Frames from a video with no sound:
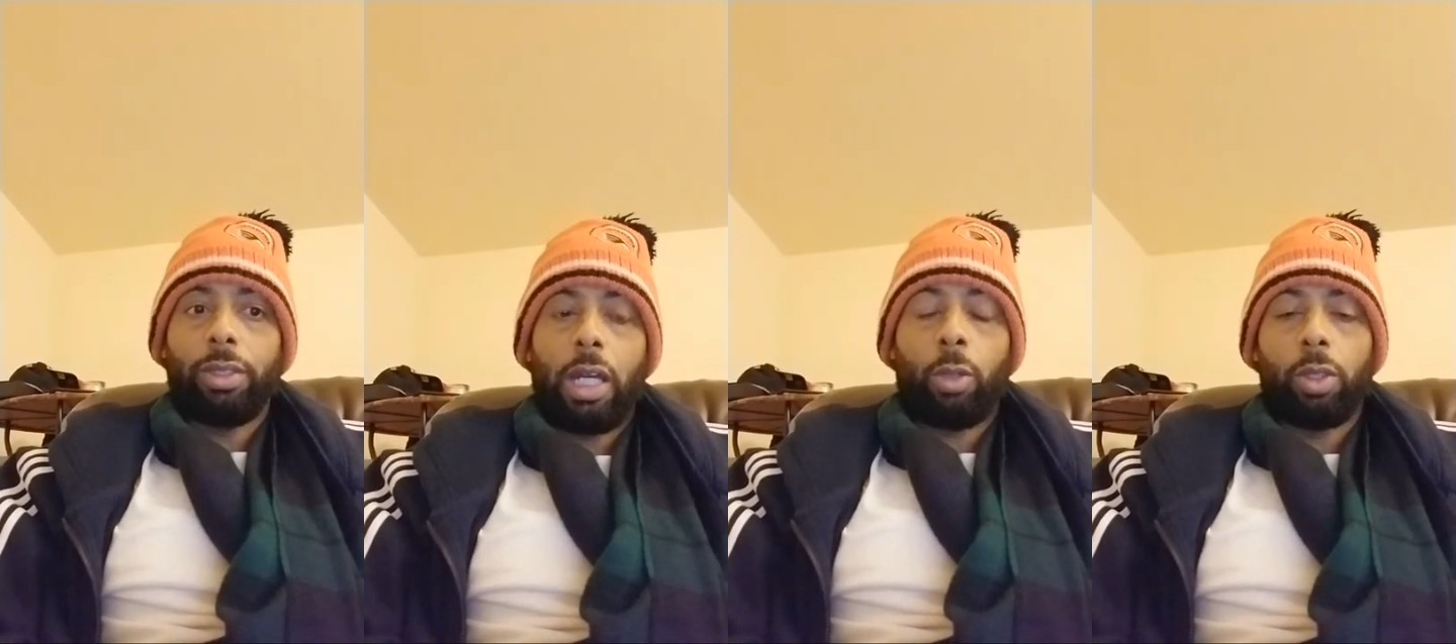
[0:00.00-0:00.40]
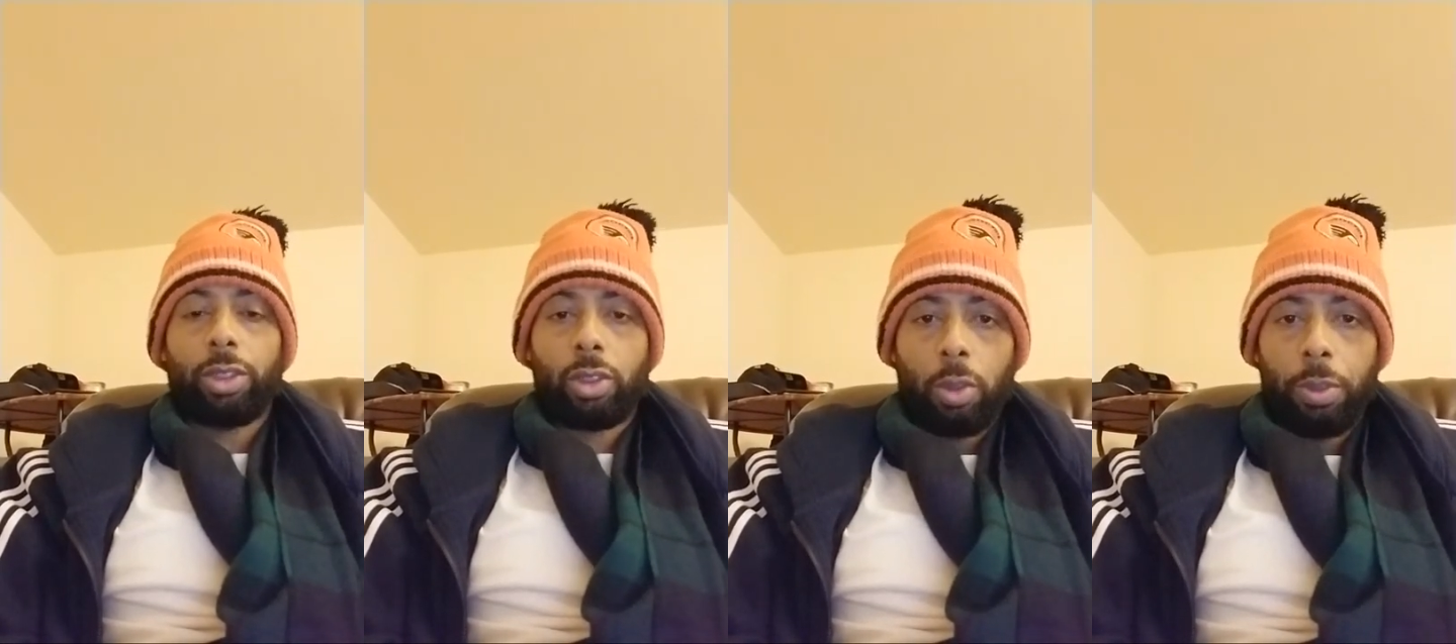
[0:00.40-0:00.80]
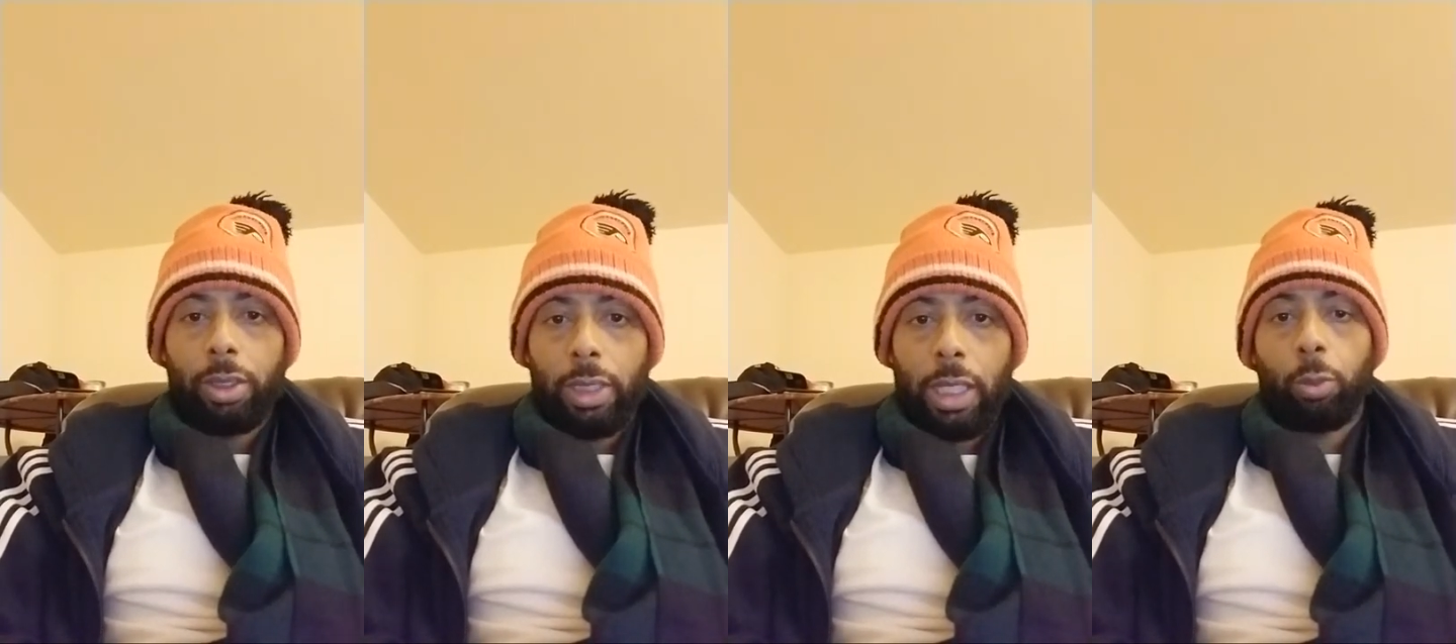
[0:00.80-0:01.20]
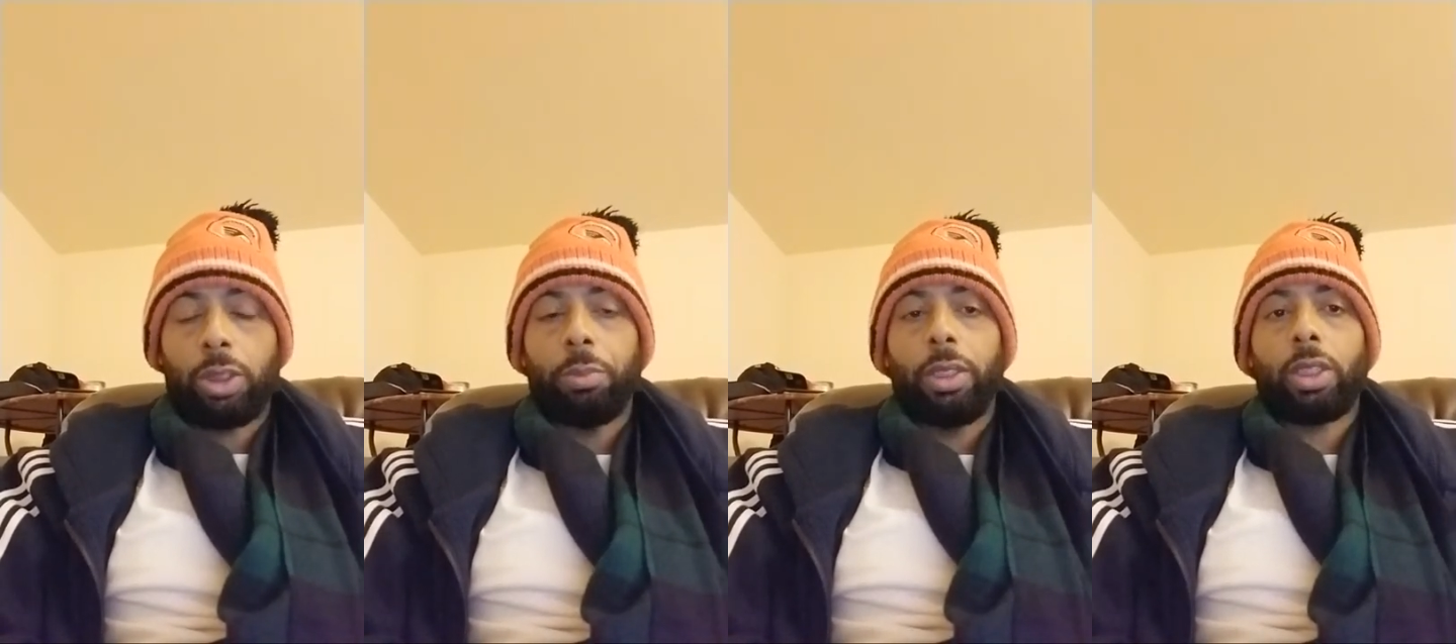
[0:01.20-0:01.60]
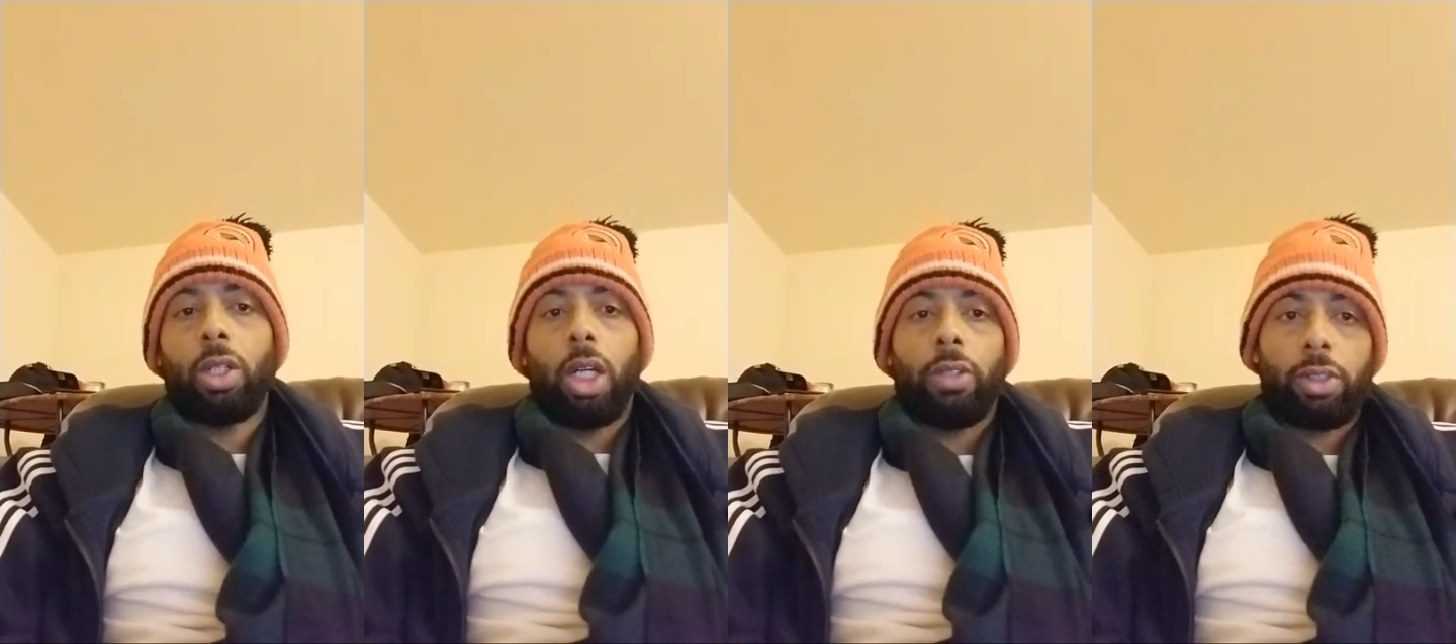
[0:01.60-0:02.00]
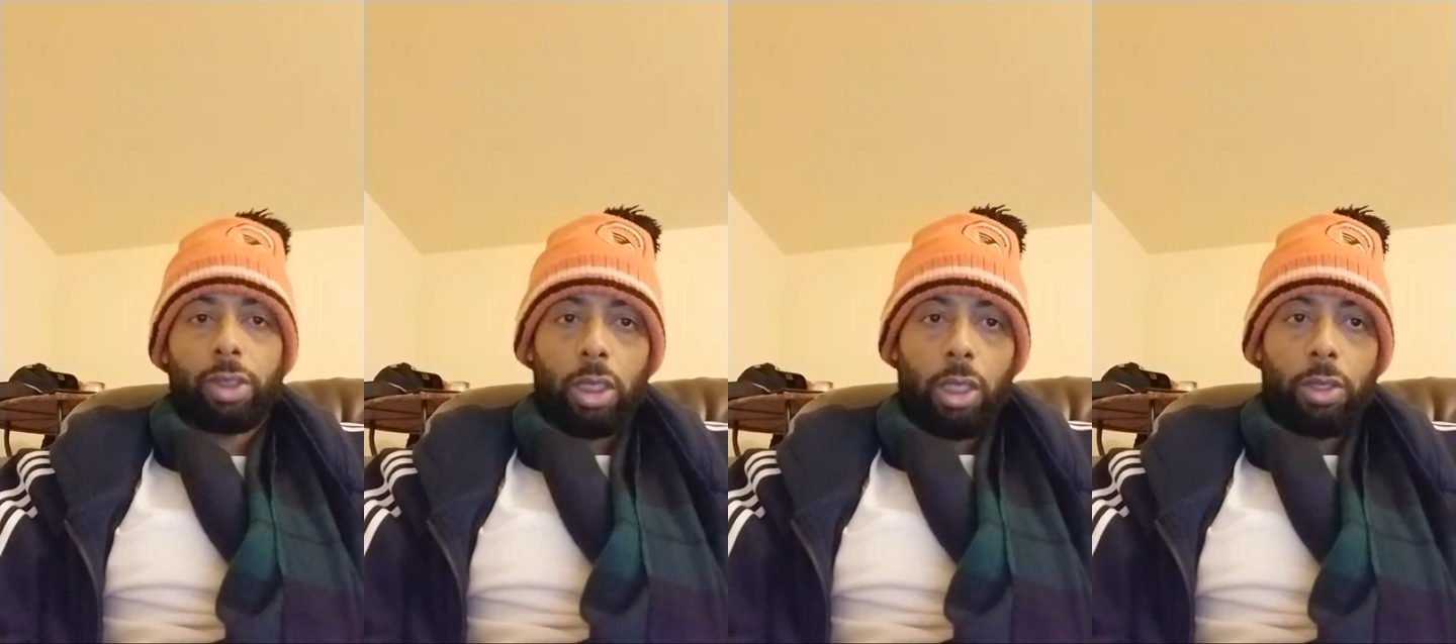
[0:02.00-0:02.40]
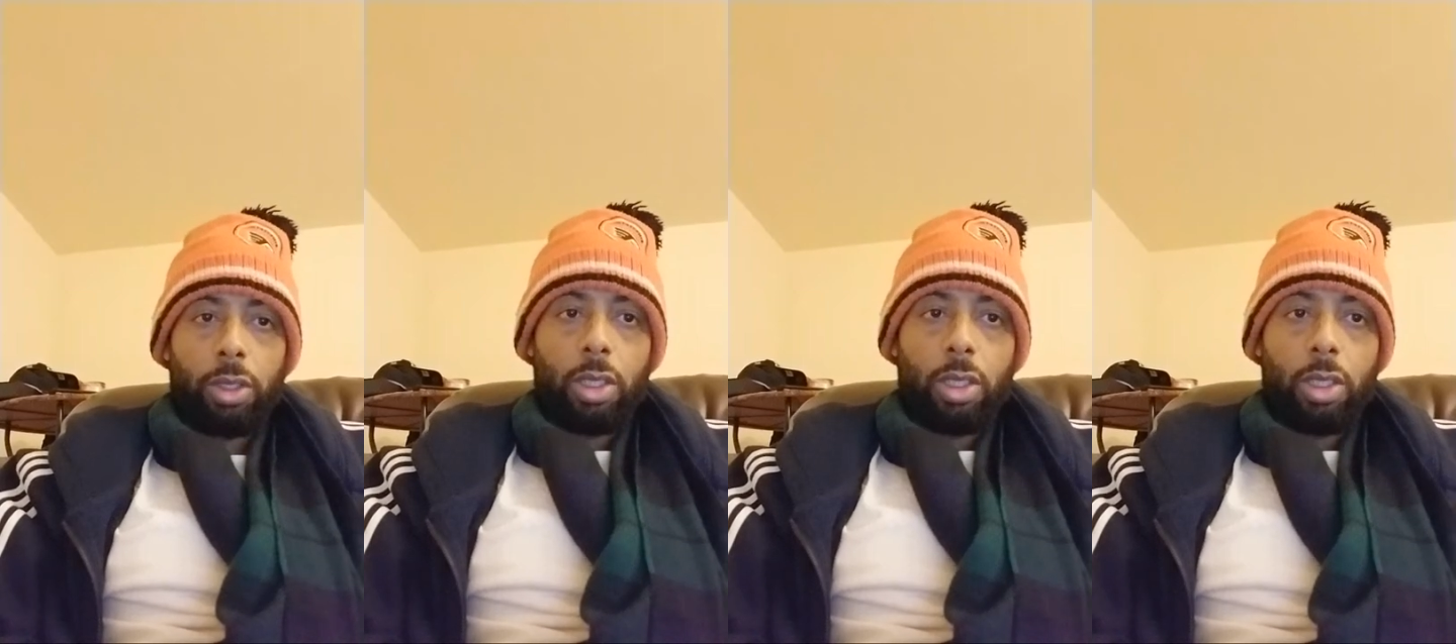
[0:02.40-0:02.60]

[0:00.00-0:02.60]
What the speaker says: Now we're assuming that when she means her other son,